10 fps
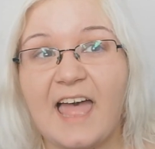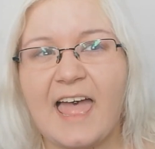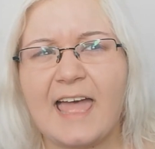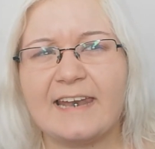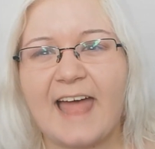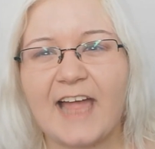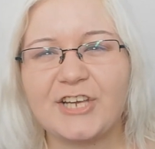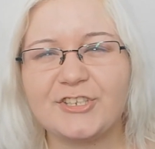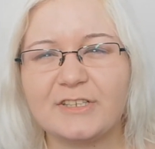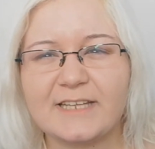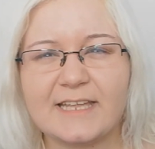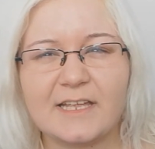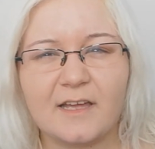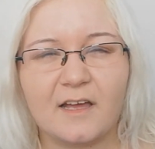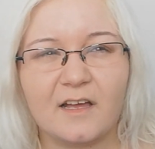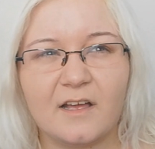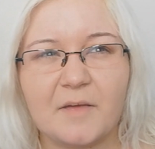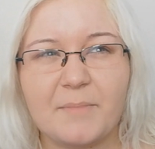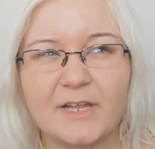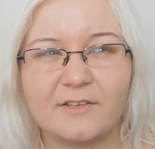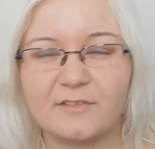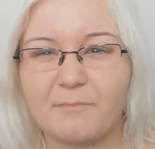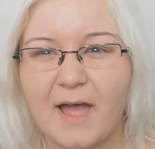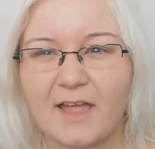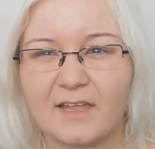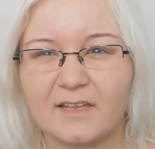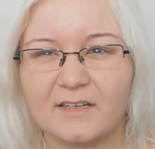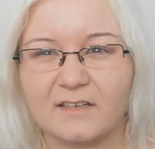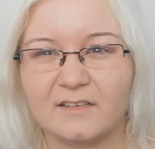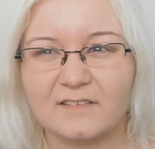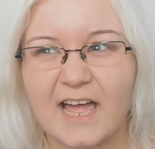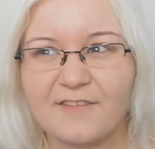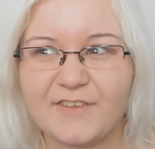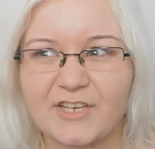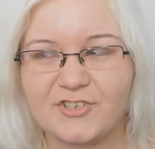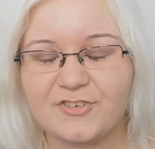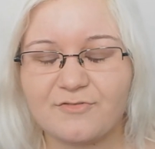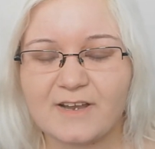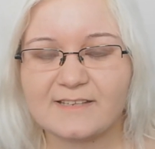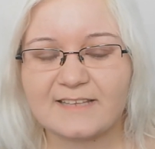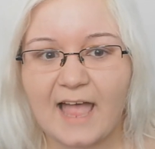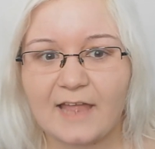And actually, because of my life insurance